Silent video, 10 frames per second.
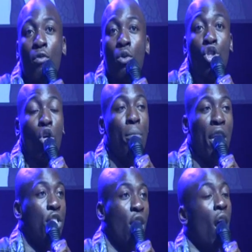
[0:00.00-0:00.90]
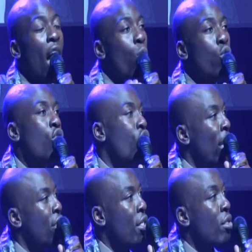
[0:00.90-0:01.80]
it for John Major, how would you
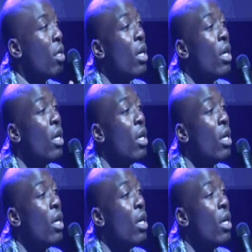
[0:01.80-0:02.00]
write it?